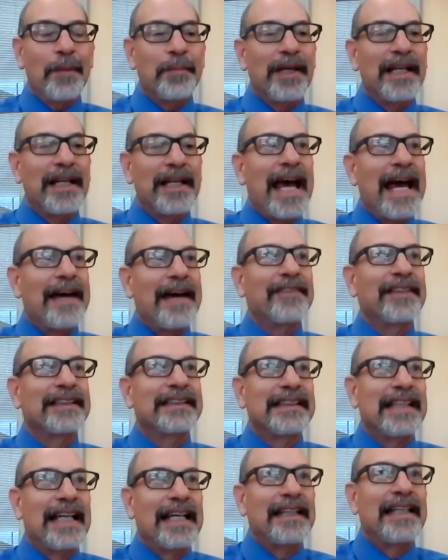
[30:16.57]
But having
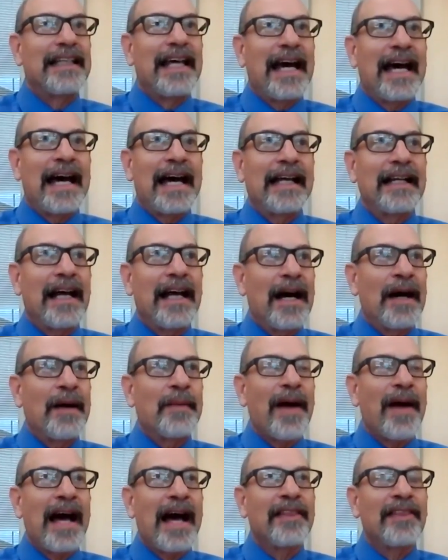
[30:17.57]
said that,
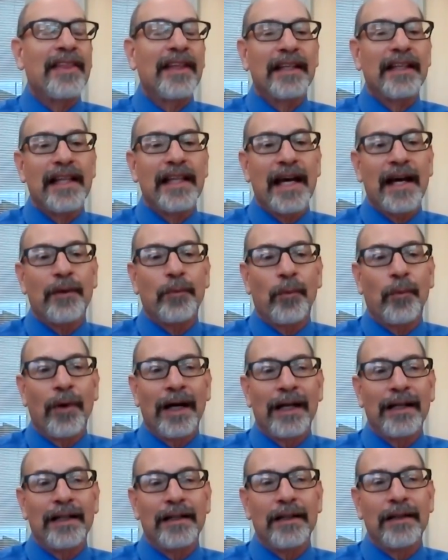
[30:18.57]
I think that
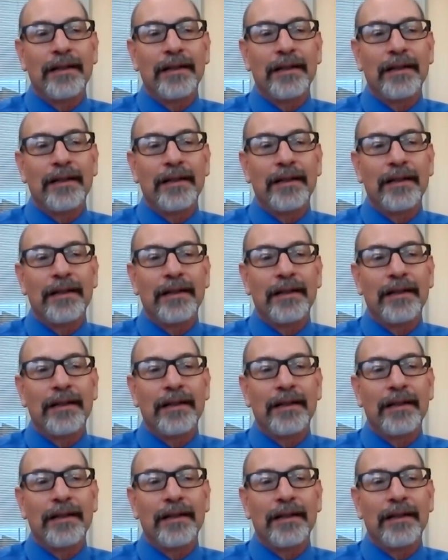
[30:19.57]
what